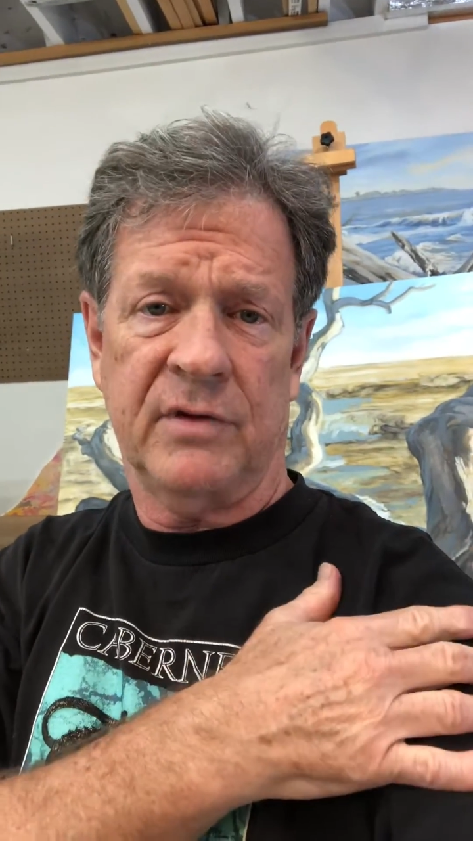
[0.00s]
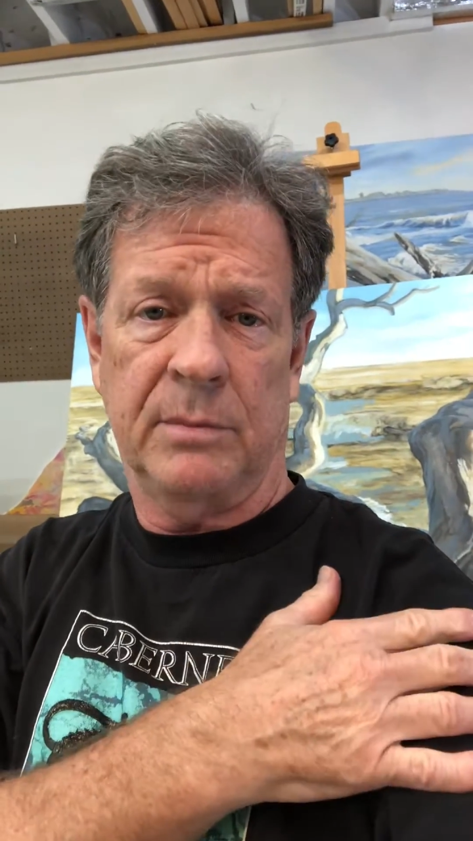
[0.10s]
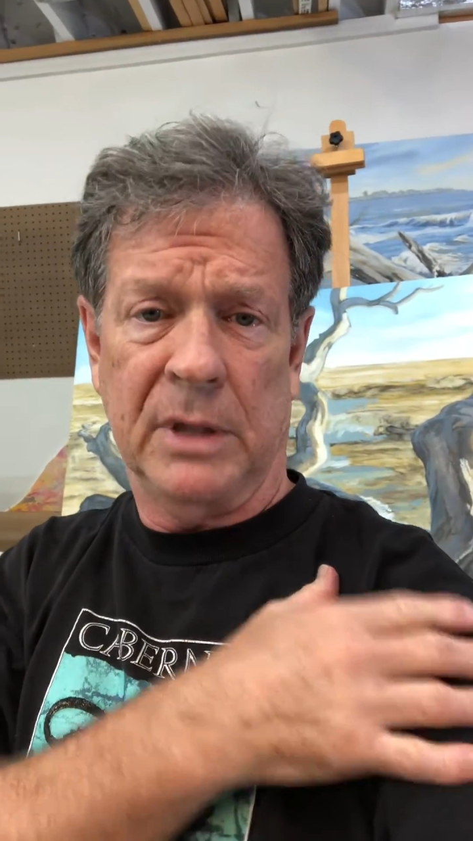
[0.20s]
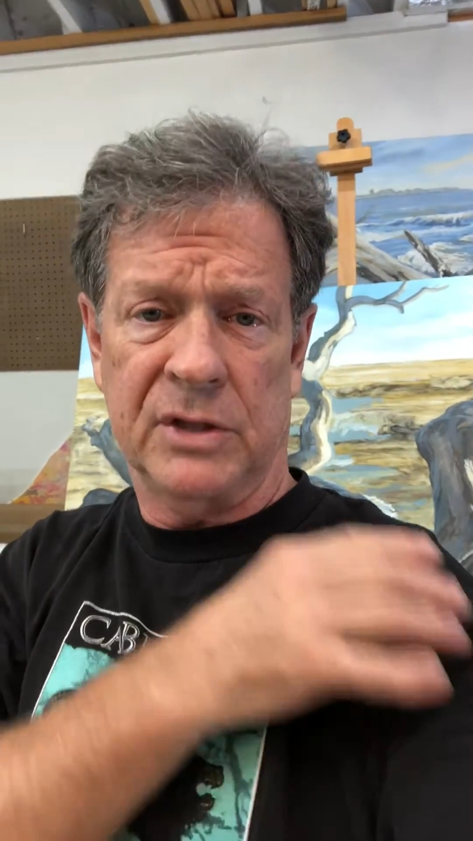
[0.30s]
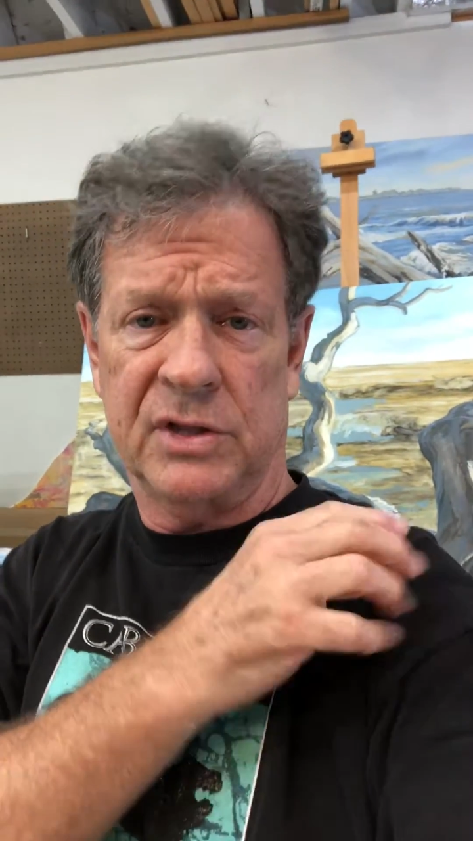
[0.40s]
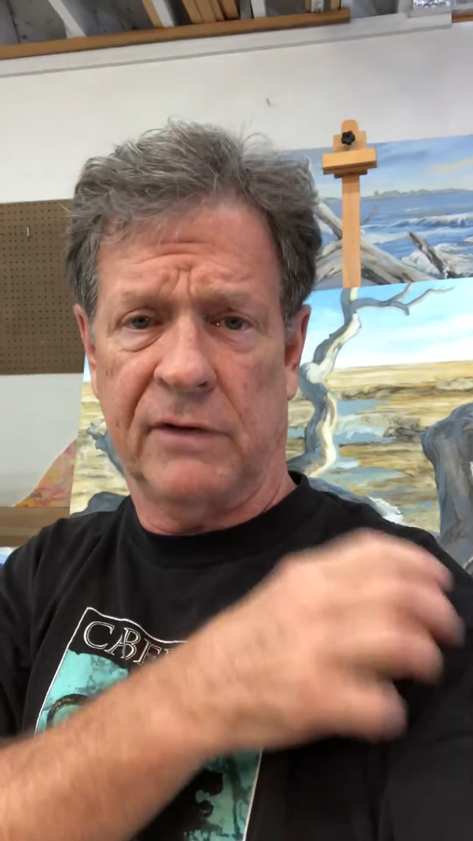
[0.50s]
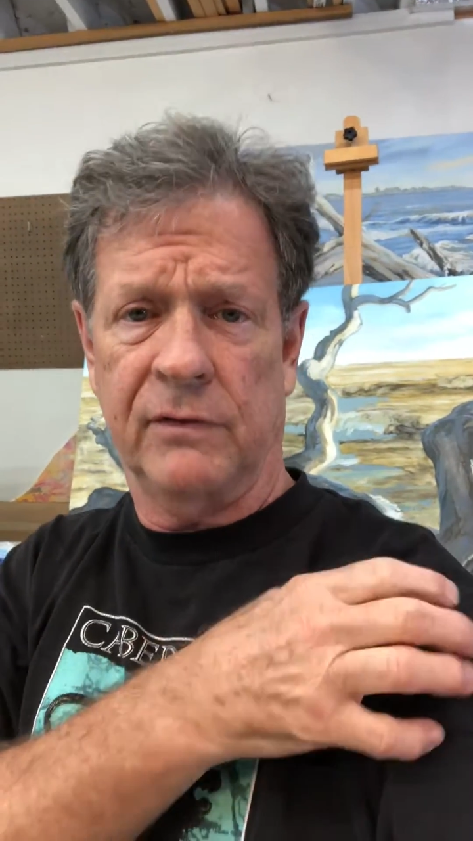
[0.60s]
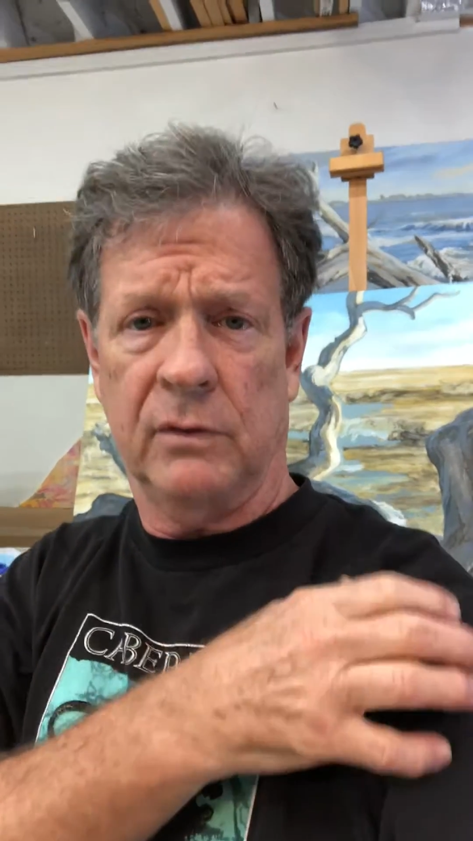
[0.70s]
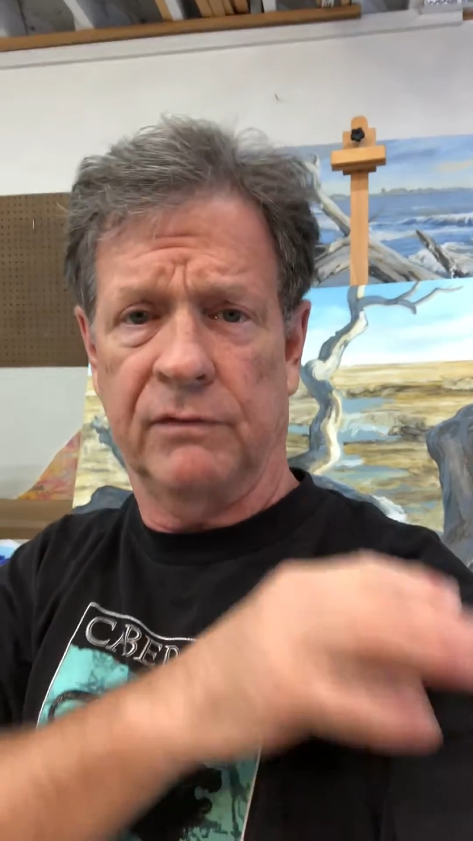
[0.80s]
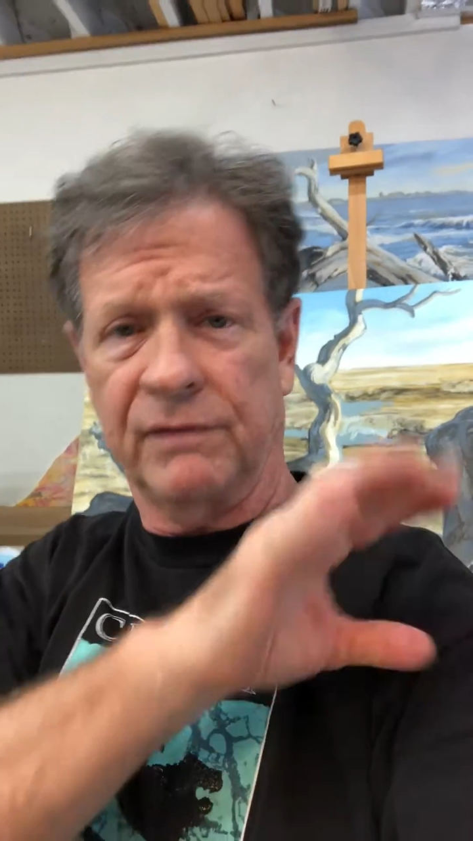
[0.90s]
to mix
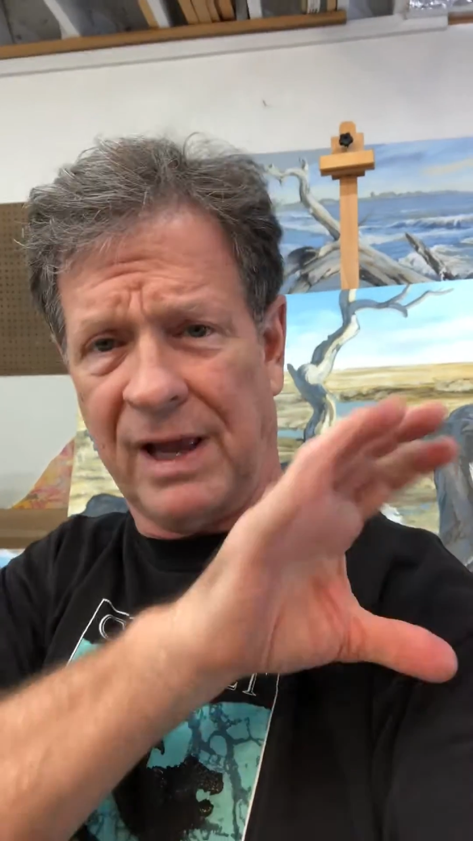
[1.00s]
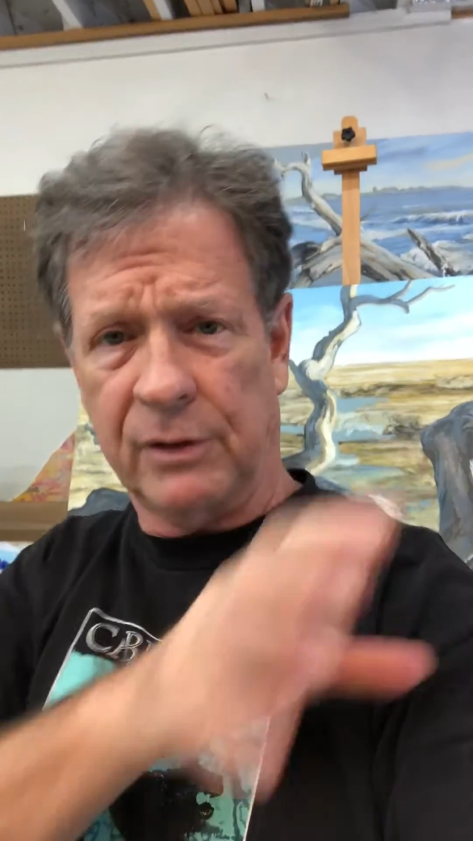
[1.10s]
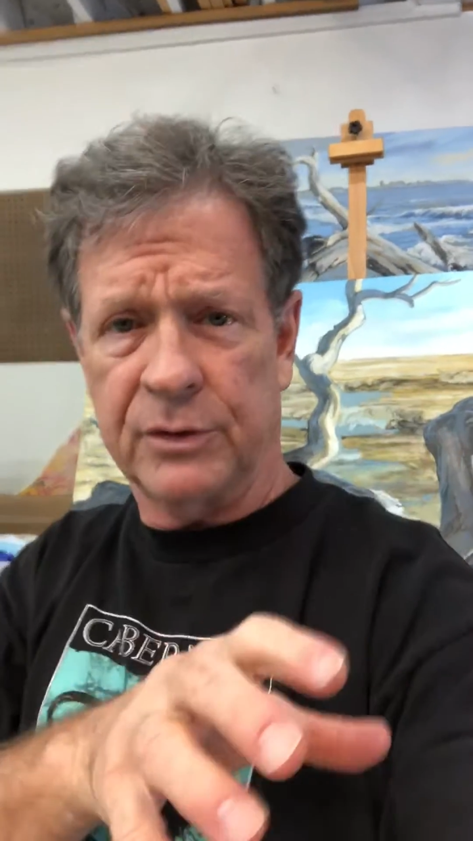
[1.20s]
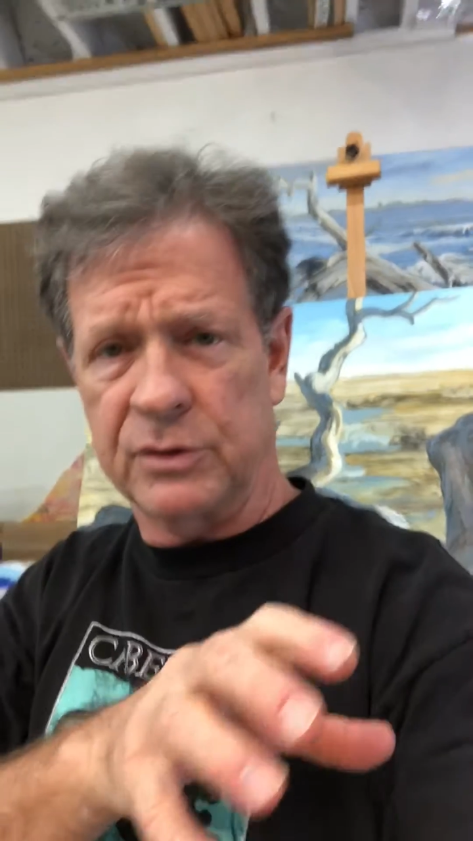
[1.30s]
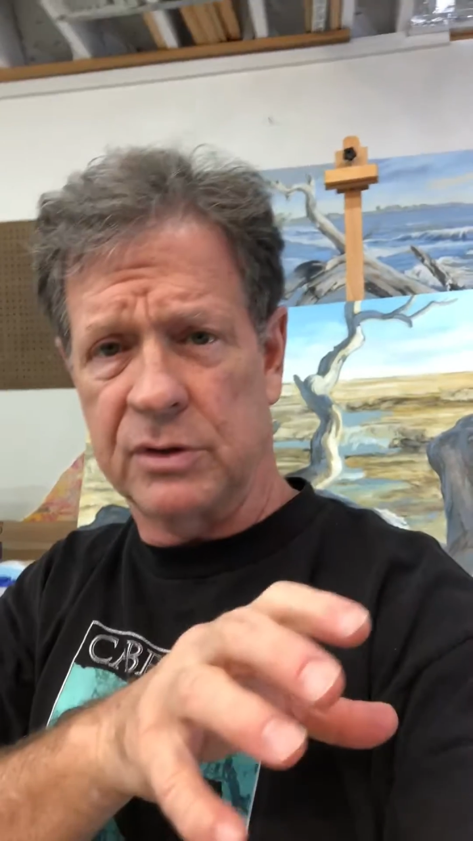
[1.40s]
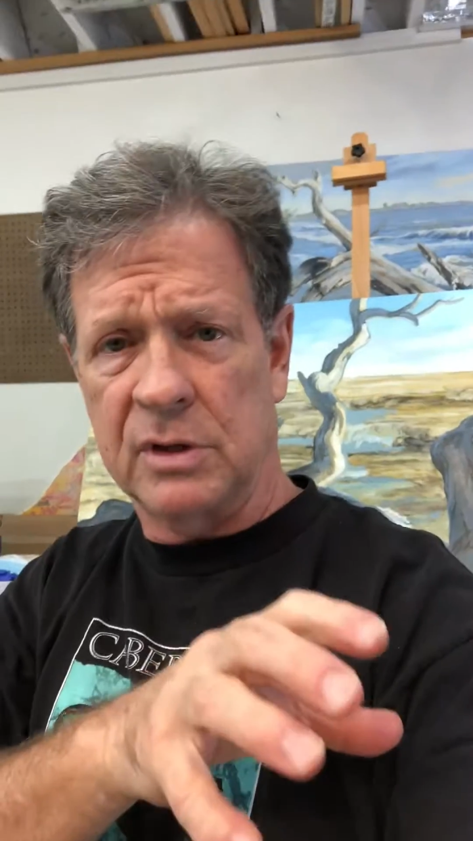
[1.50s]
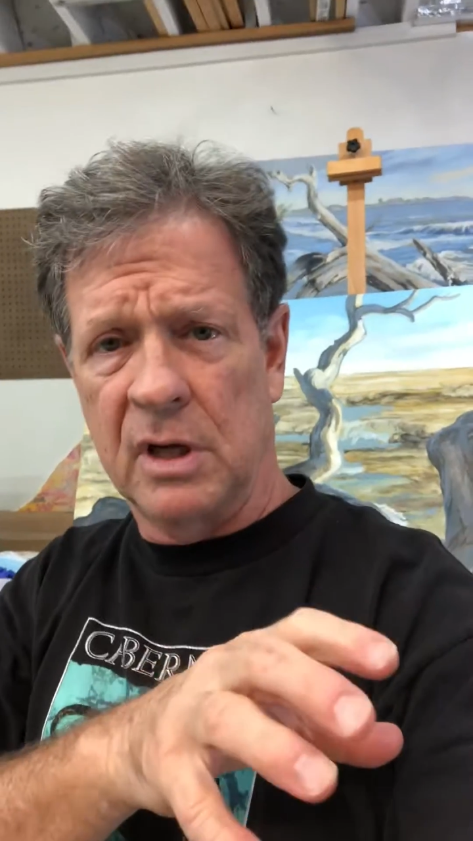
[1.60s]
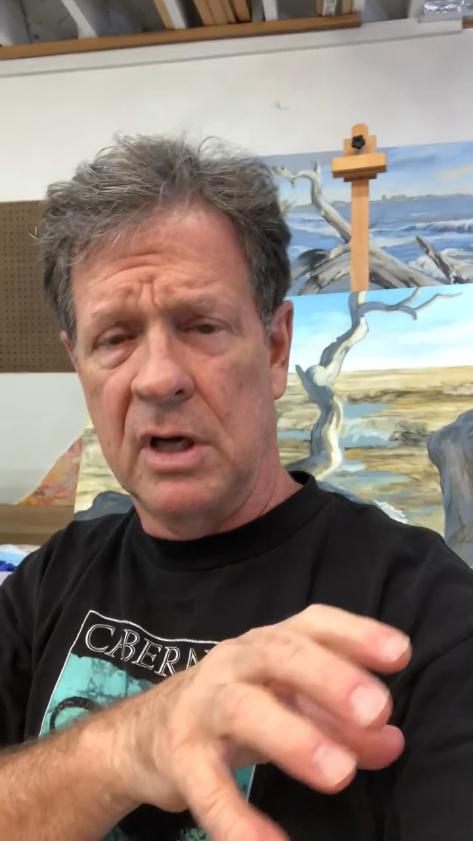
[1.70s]
several values